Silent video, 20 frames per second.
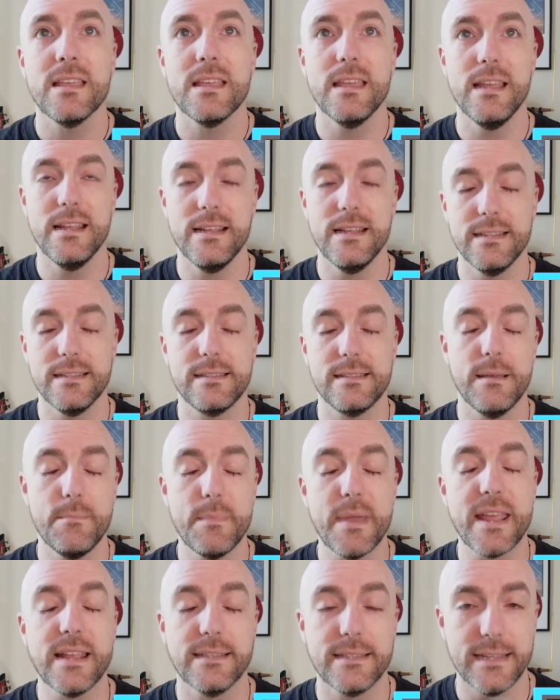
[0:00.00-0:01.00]
is the
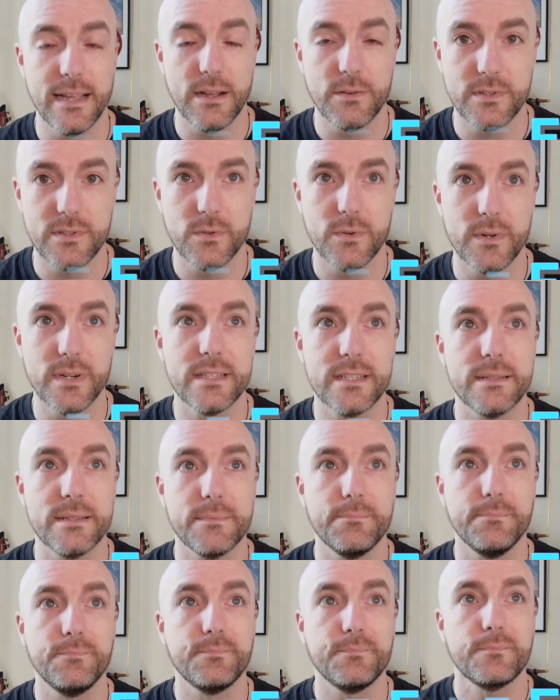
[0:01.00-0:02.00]
main sound source.
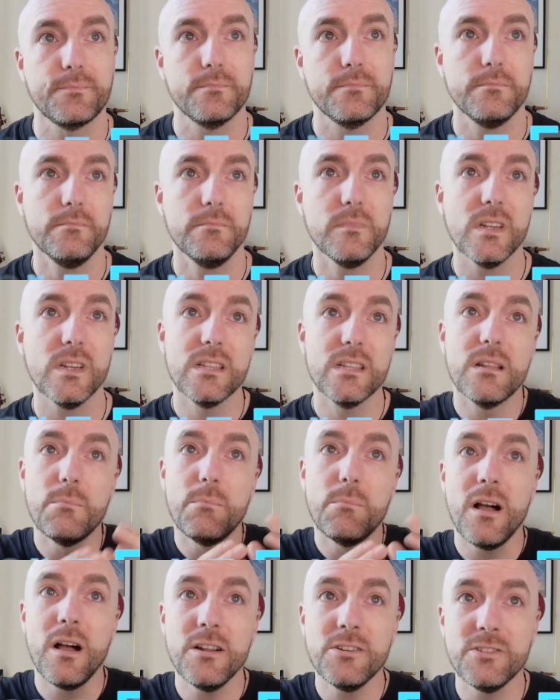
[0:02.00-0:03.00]
The
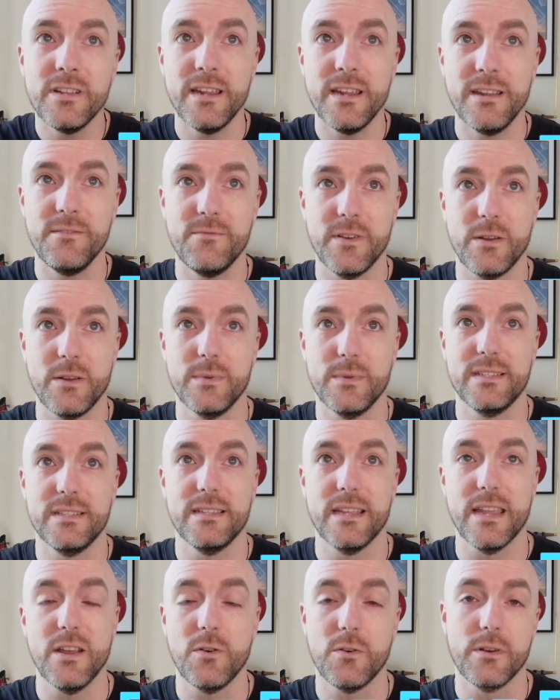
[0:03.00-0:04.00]
modulating
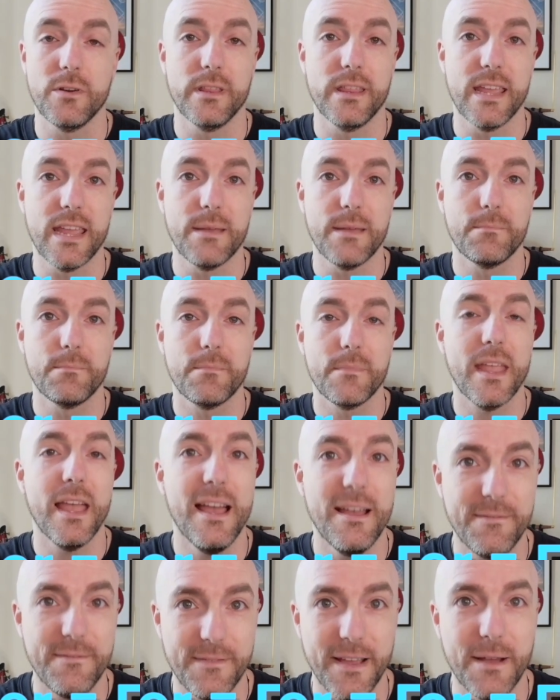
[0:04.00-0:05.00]
frequency, or the
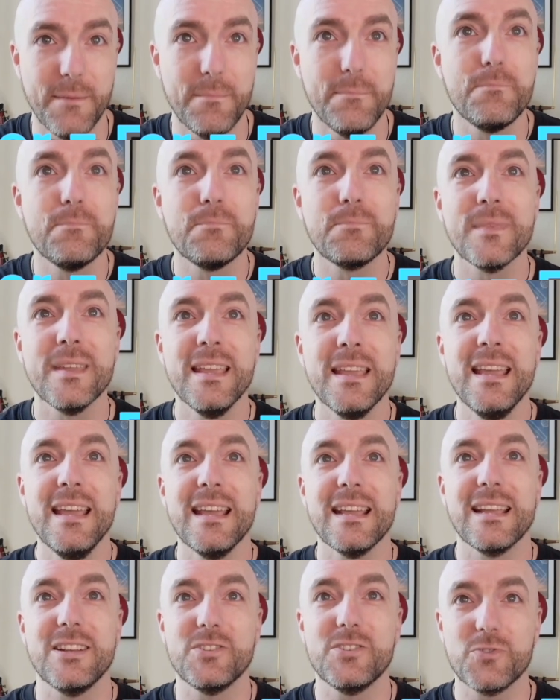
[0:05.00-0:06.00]
FM,
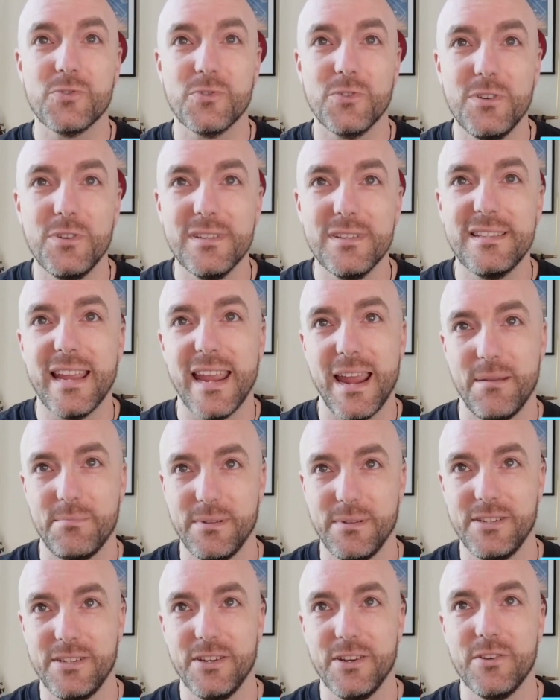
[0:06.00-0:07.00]
controls the
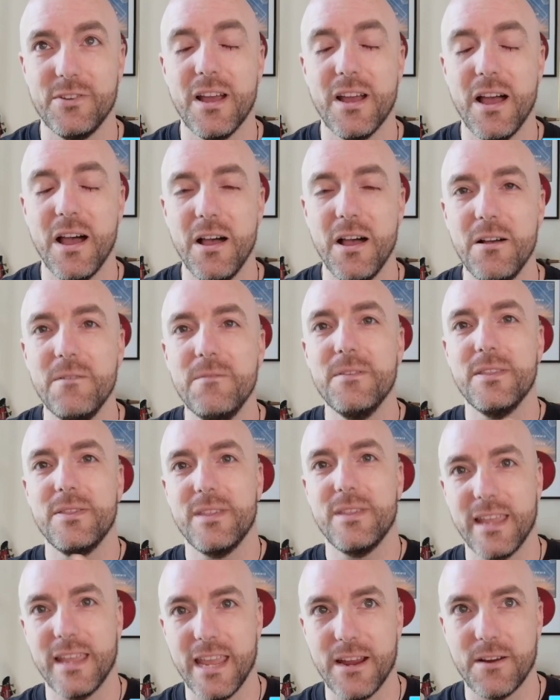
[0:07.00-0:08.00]
amplitude of
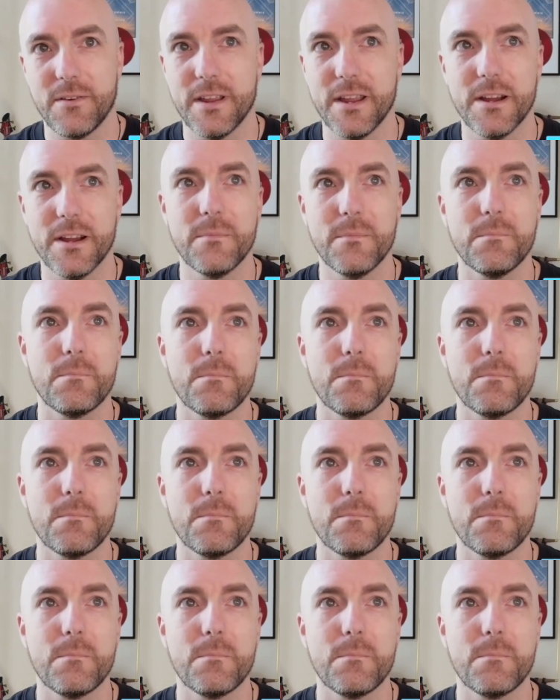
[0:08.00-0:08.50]
the carrier.